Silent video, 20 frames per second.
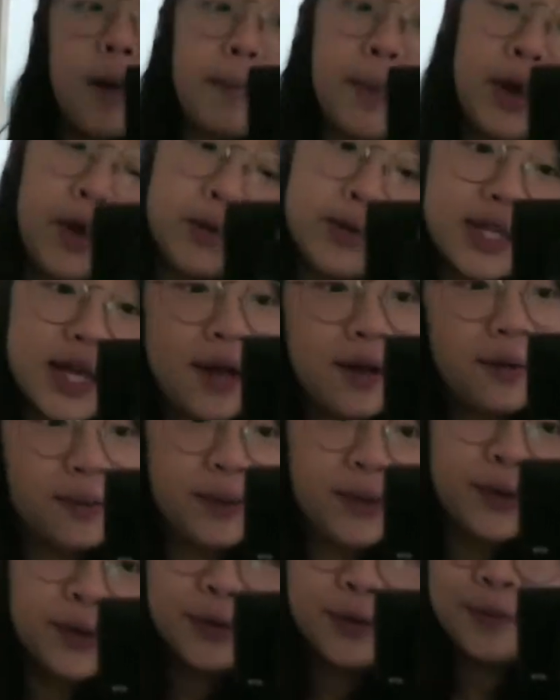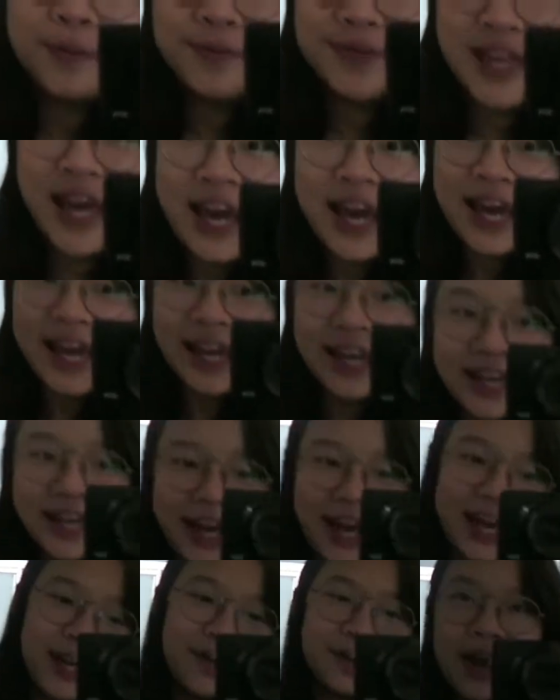my hotel room. Yay!
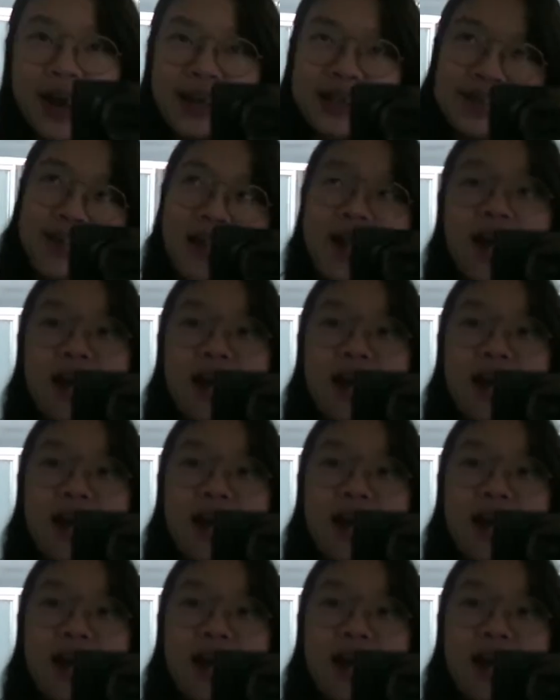Anyways,